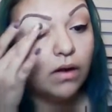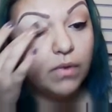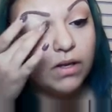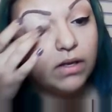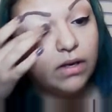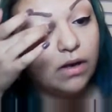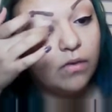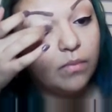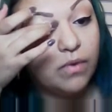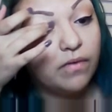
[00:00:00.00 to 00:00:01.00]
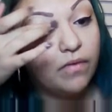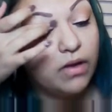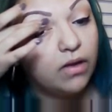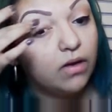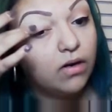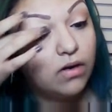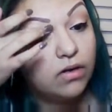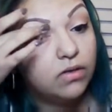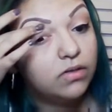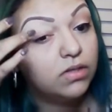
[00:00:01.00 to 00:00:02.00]
And blend it out with my
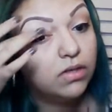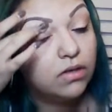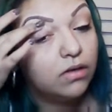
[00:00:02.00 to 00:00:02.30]
fingers.